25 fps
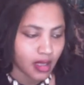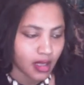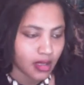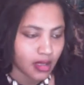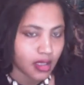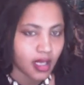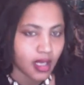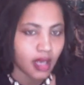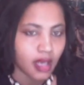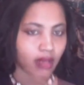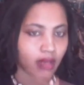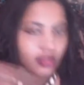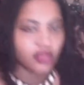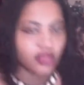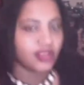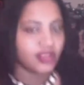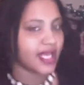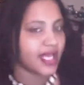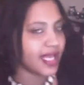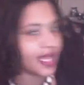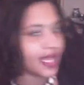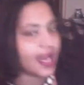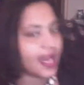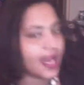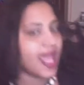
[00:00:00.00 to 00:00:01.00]
You know, you
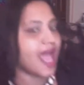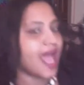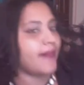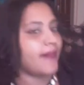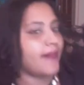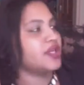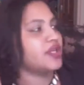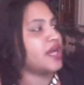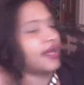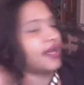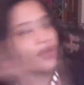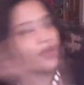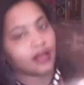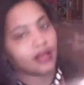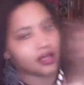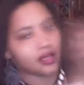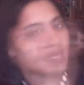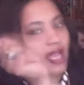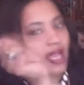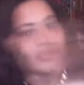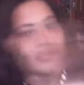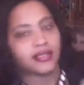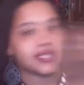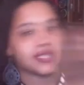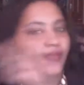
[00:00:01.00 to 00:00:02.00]
taking a hammer, trying to
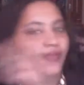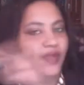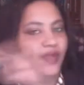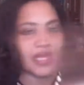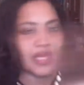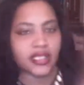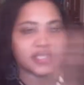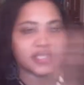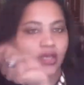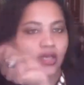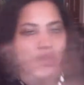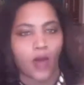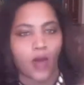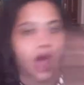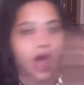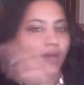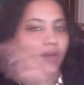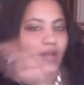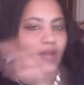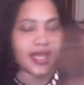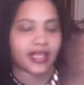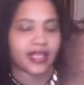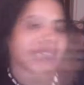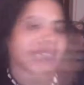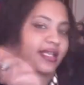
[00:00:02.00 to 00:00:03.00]
nail something into the wall
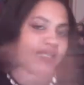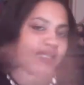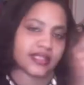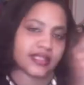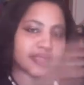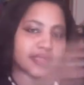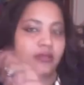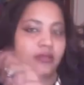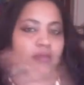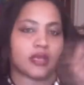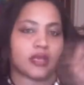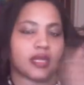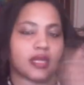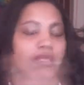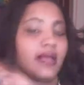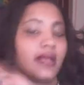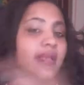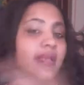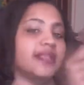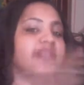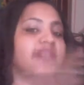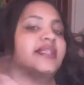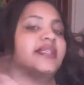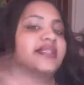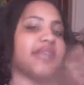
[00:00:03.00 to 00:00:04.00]
like this
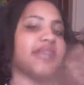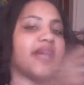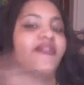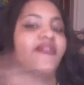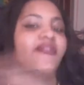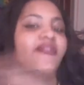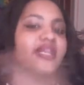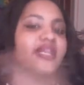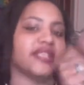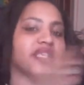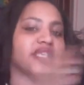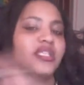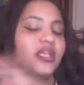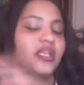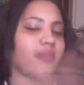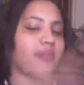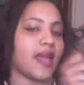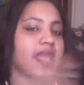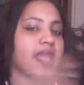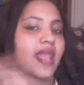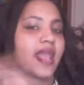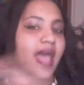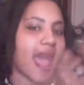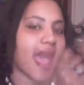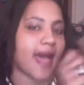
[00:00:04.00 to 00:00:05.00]
to set the intention to make
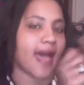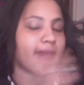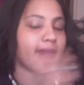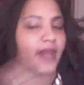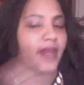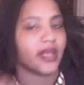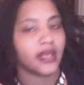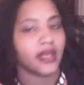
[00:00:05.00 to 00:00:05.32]
it happen.